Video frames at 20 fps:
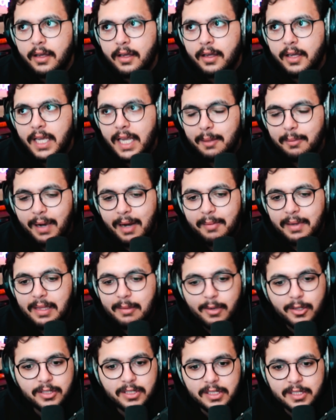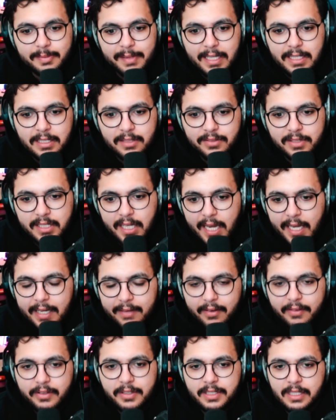He bought me the most expensive steak I've
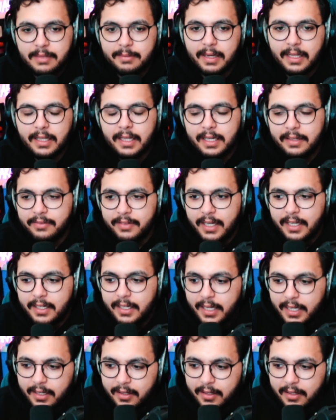ever seen in my life that day.